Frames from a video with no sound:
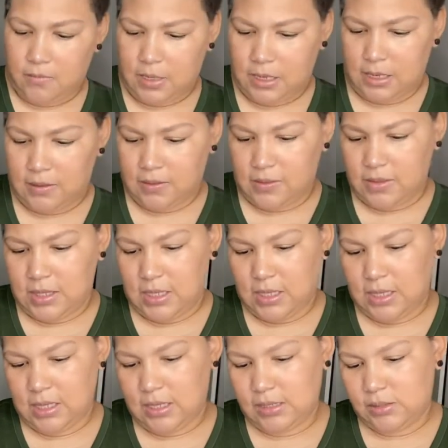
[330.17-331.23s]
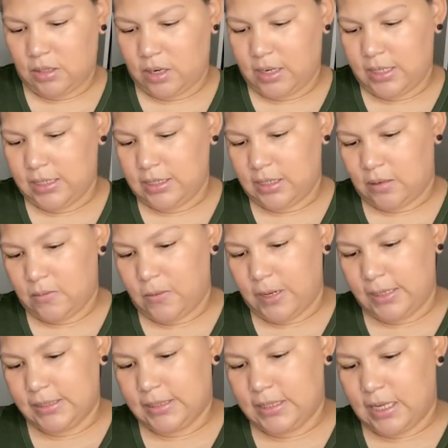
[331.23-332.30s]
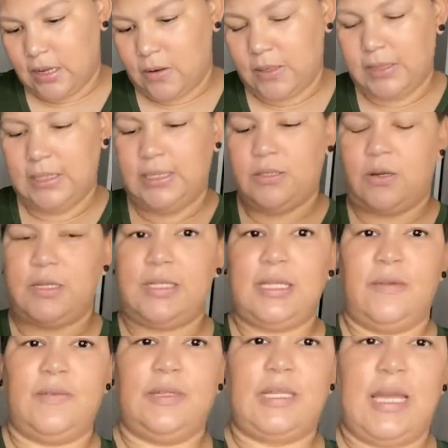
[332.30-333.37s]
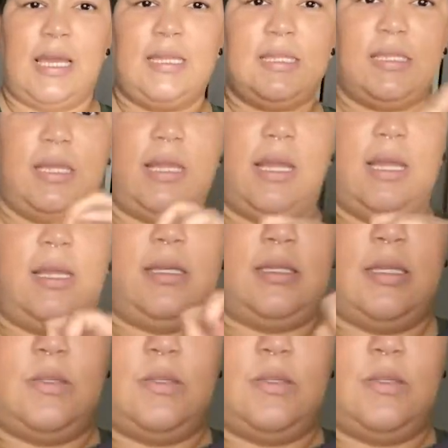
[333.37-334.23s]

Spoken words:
And these are in a double XL and these are 7/8 leggings